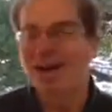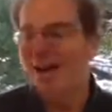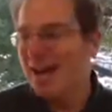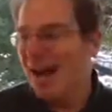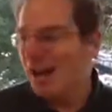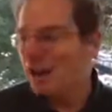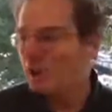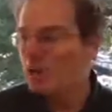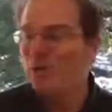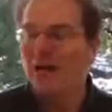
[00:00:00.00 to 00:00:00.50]

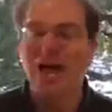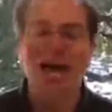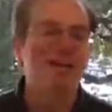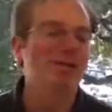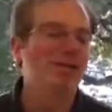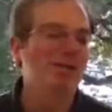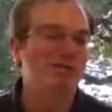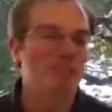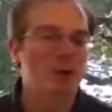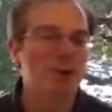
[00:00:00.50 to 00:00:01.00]
Natural
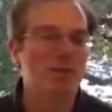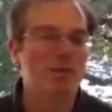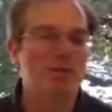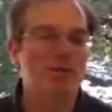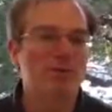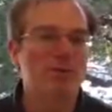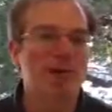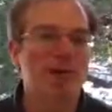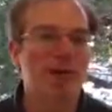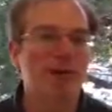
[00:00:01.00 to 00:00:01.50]
gas is
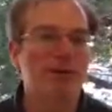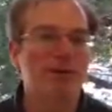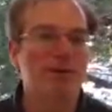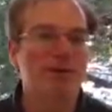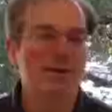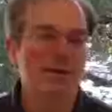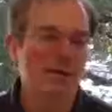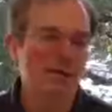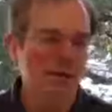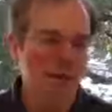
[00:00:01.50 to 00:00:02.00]
perfect for that.
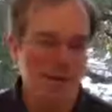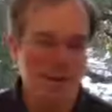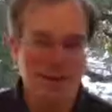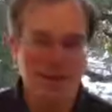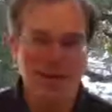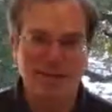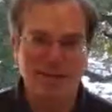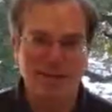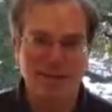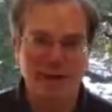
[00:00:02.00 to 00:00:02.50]

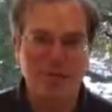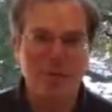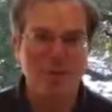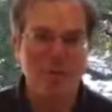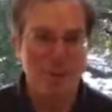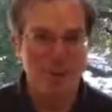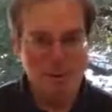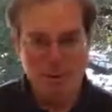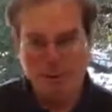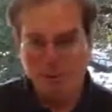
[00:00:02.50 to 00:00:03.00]
Lights up,
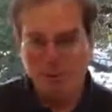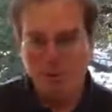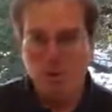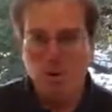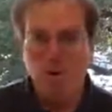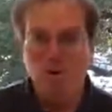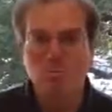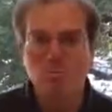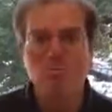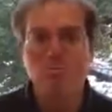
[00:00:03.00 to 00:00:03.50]

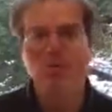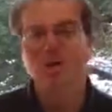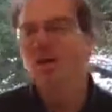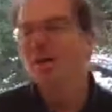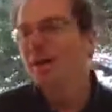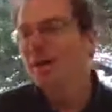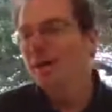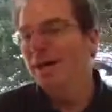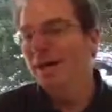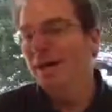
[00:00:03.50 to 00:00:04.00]
boom,
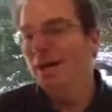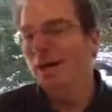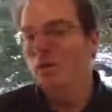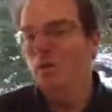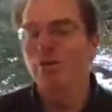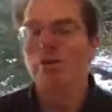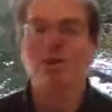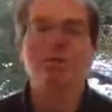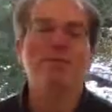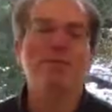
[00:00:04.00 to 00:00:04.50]

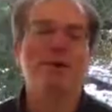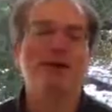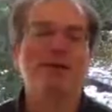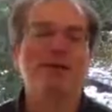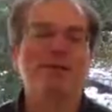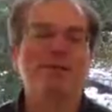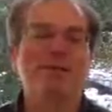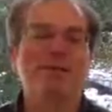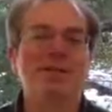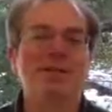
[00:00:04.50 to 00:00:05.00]
within
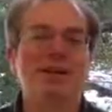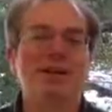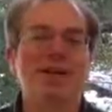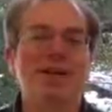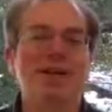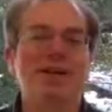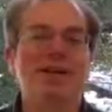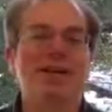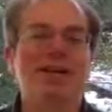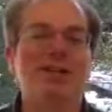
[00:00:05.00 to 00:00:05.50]
minutes,
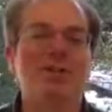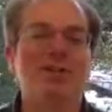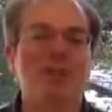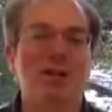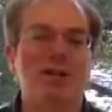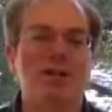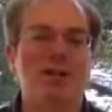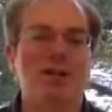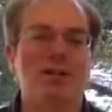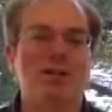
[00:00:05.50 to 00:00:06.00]
it gets
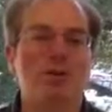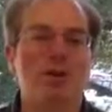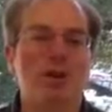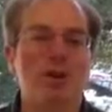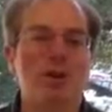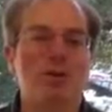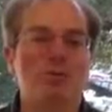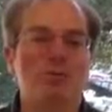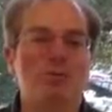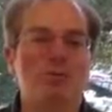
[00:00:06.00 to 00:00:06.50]
straight to your
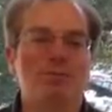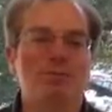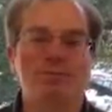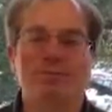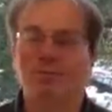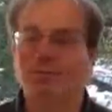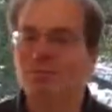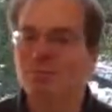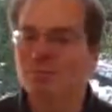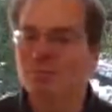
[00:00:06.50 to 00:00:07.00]
door.
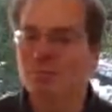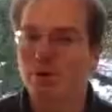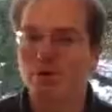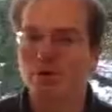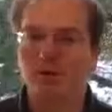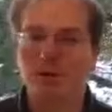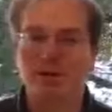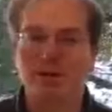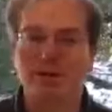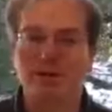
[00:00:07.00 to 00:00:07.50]

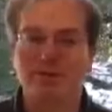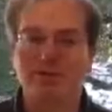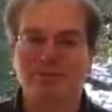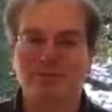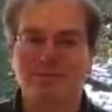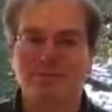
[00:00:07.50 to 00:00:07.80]
Perfect.